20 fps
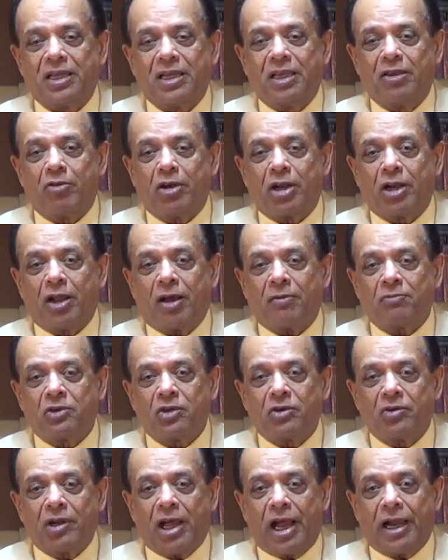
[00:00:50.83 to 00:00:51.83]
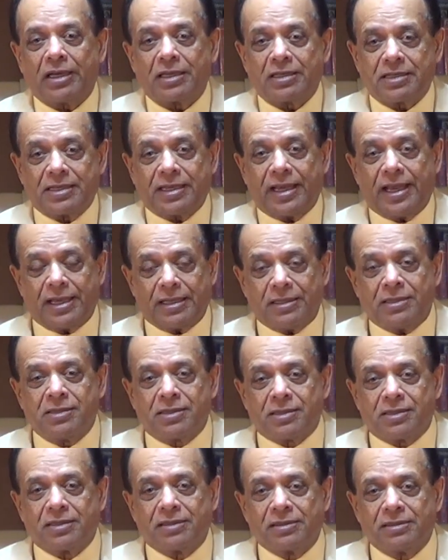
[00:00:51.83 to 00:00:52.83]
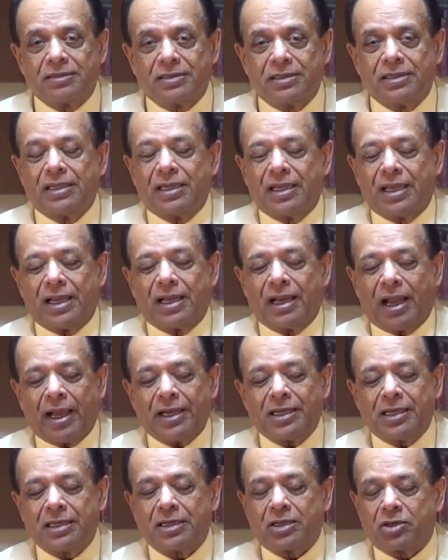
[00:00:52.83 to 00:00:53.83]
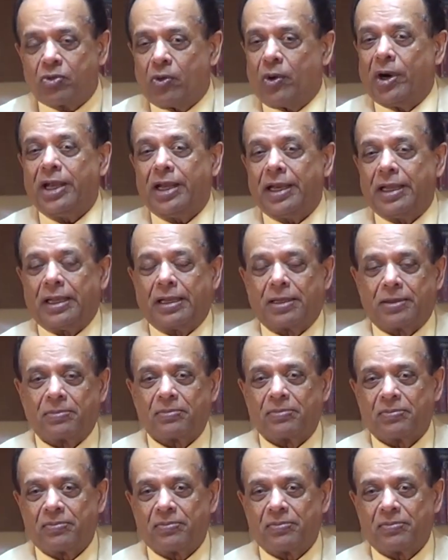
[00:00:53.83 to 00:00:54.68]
He went up to the United States in 1920.